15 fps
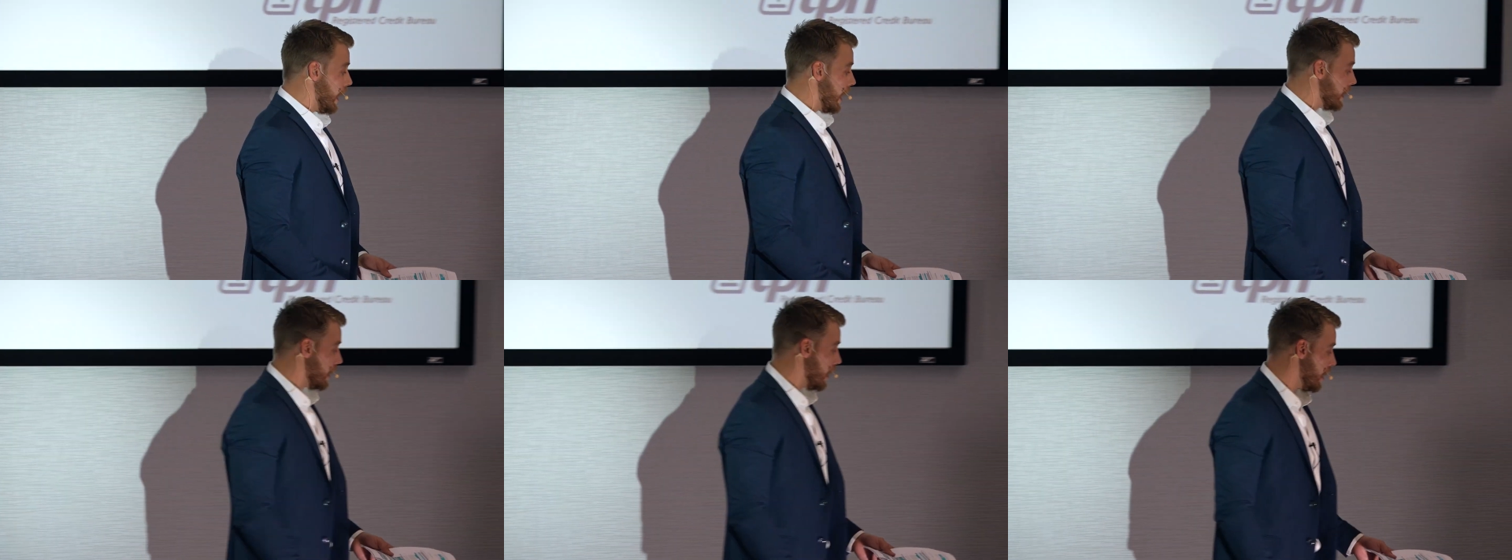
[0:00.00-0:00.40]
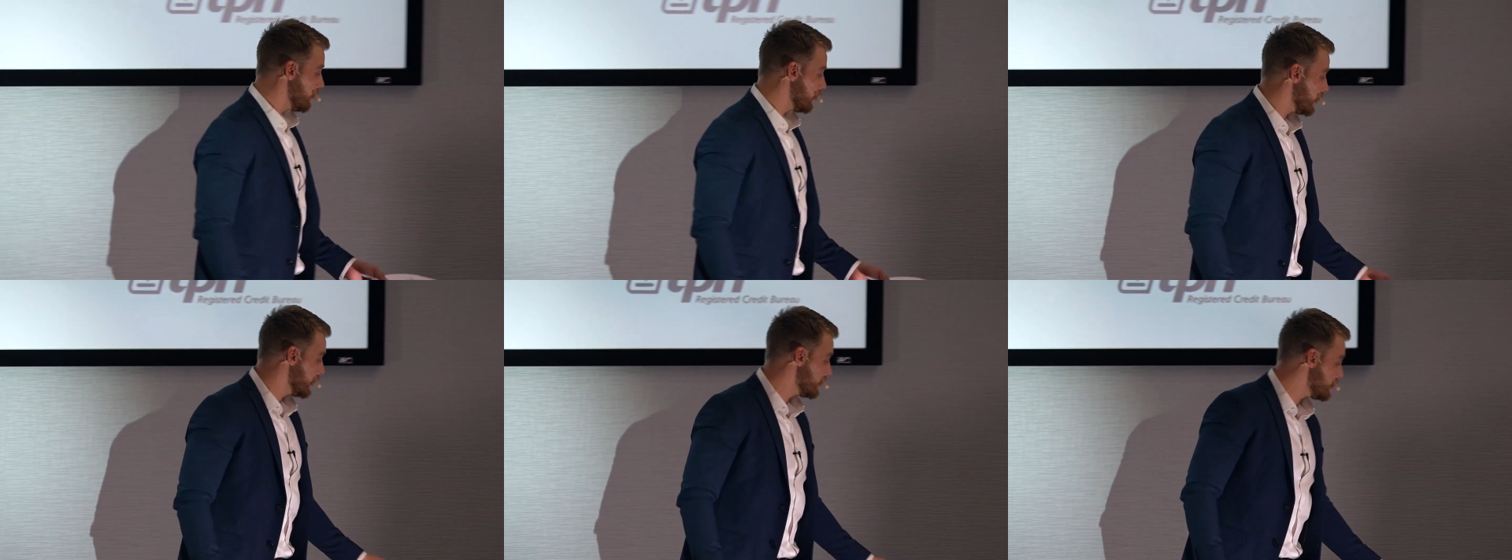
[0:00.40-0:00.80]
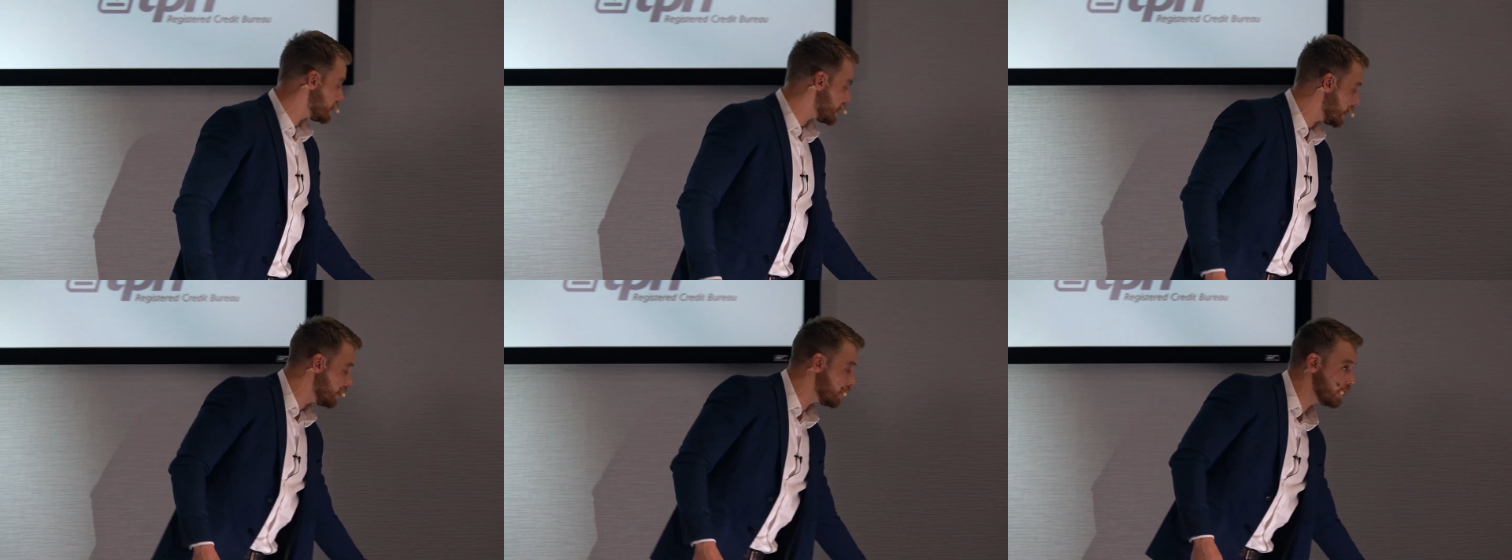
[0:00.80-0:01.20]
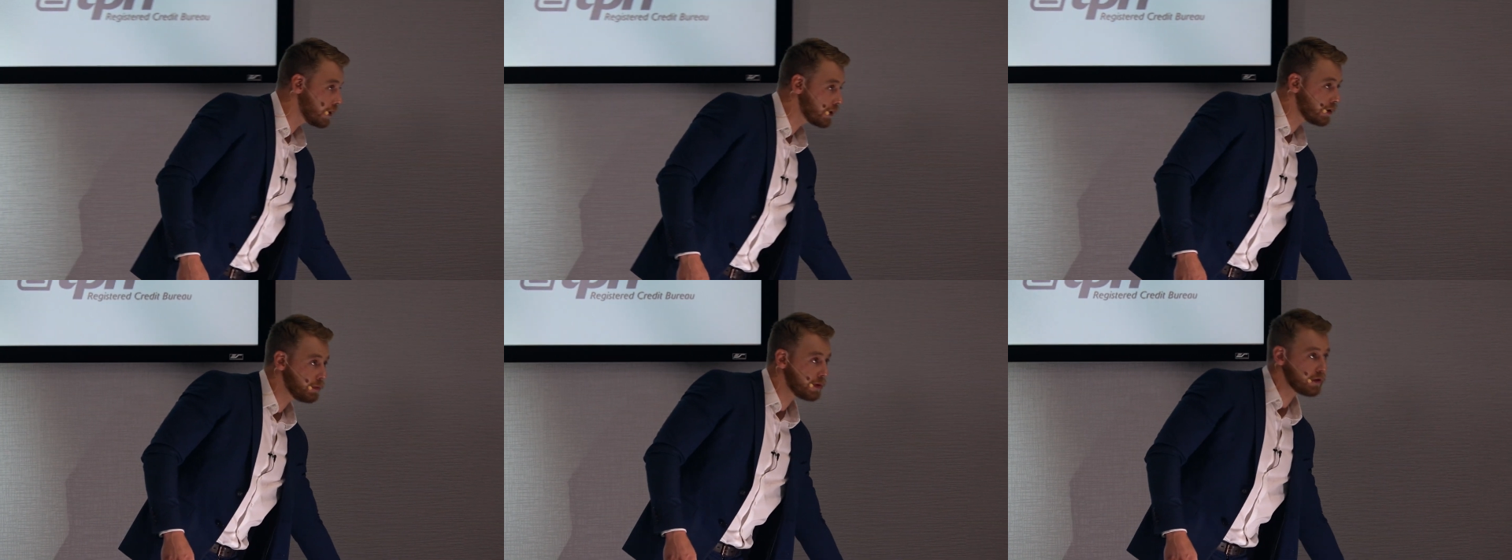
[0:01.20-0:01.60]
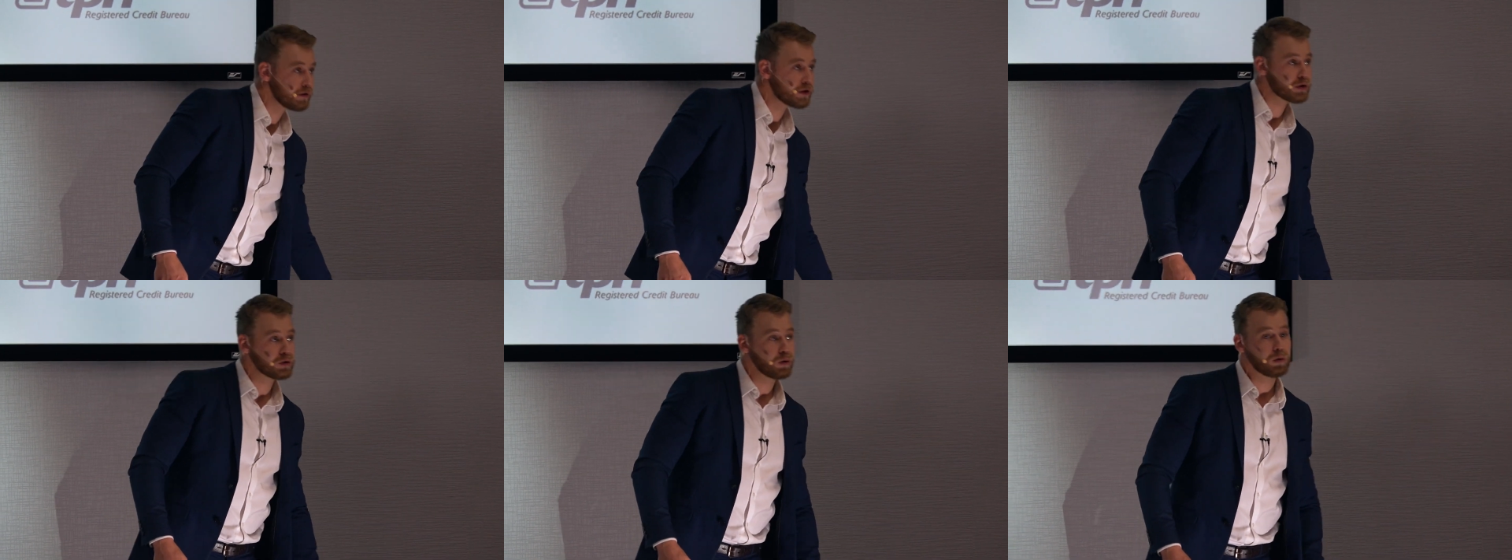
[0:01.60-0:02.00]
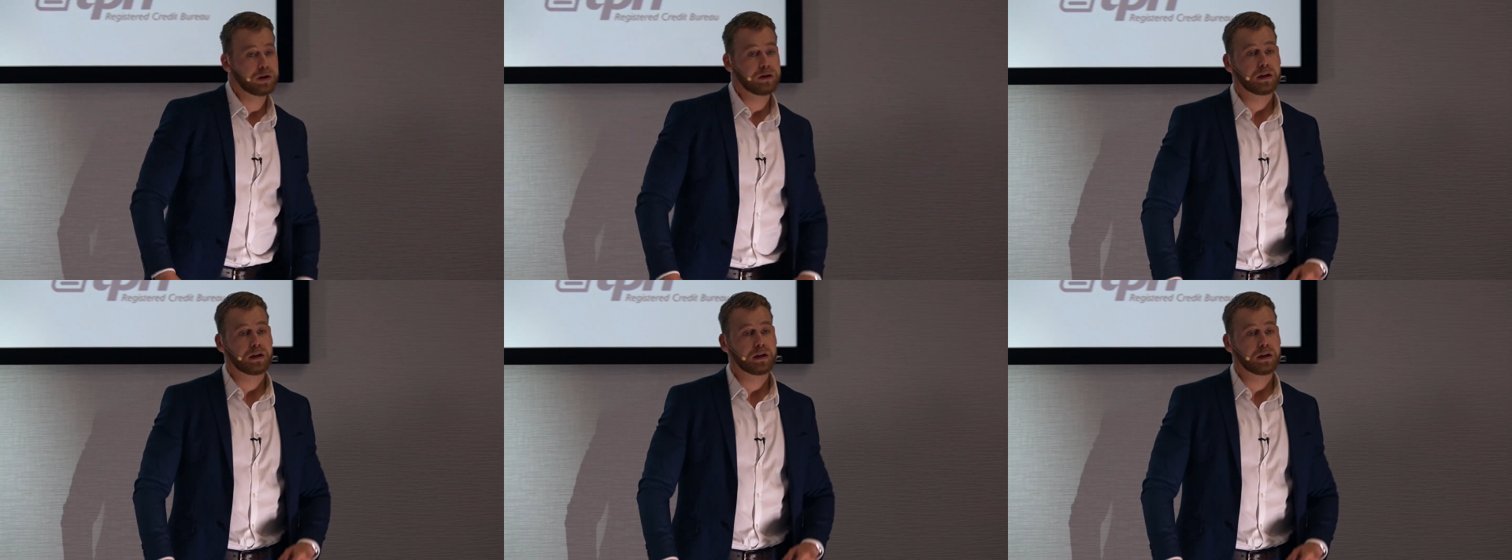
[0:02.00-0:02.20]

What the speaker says: And now I'm going to tell you a little bit of a story